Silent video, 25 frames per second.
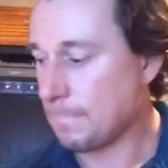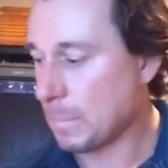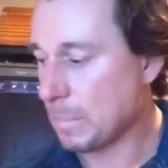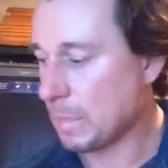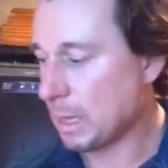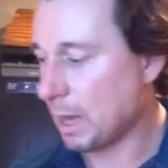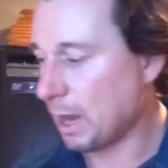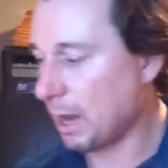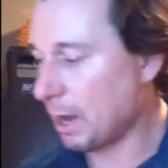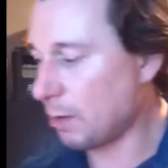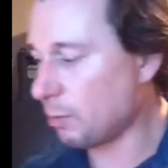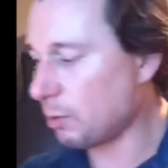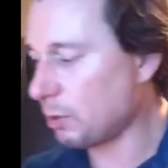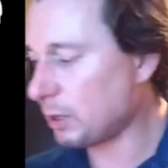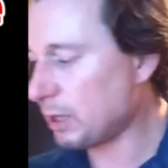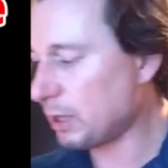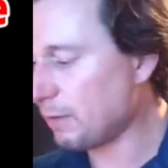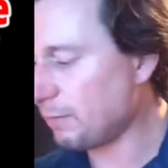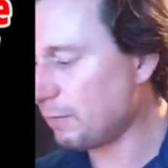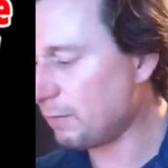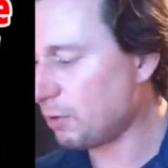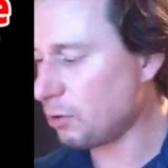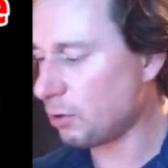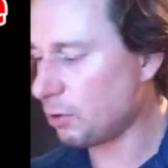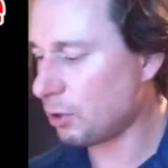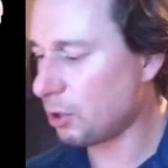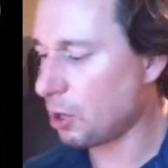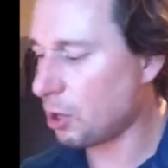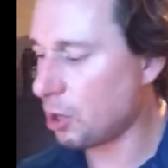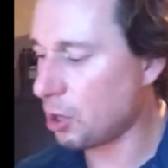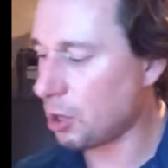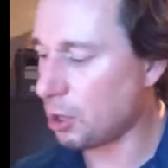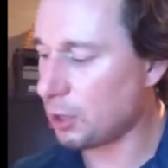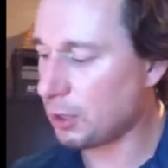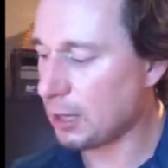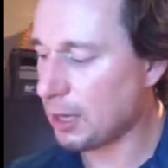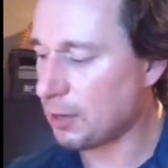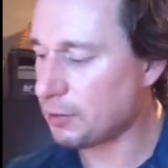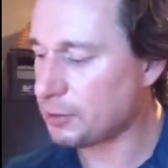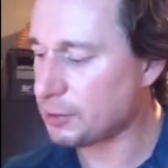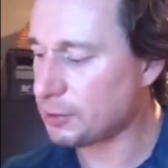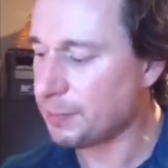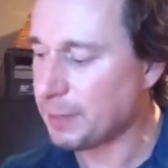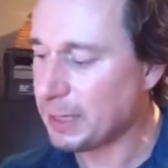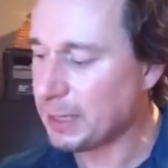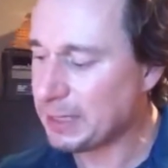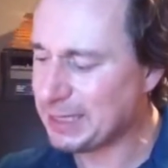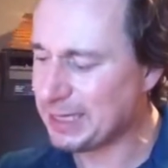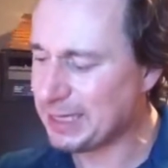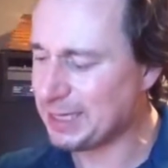I will give you a call. How's
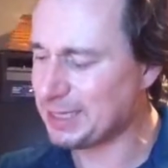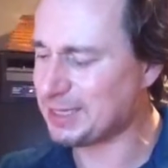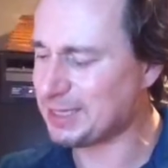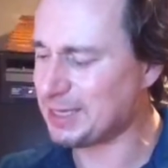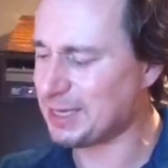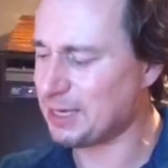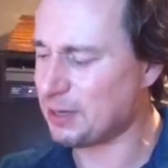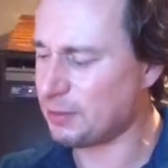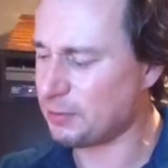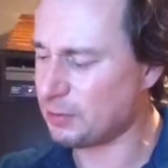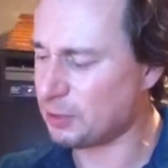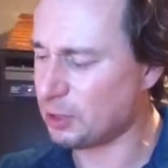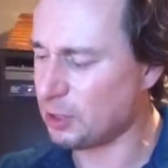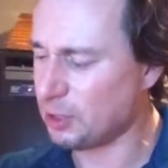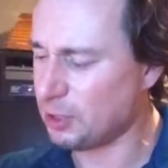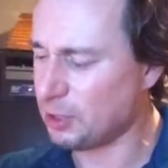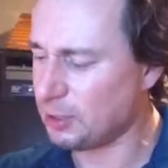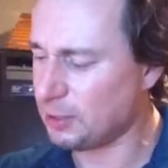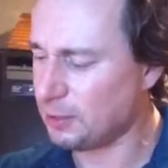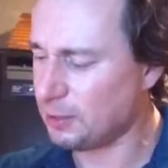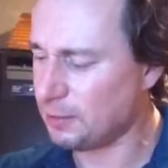Monday sound? Good?